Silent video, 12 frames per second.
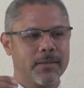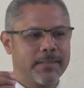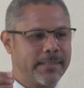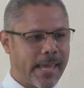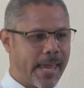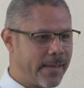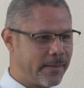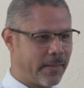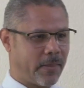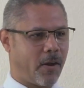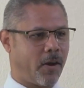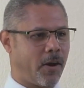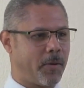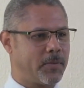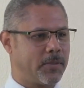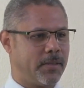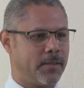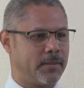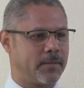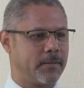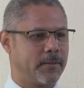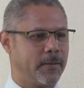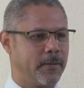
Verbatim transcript: saying that they are obstinate.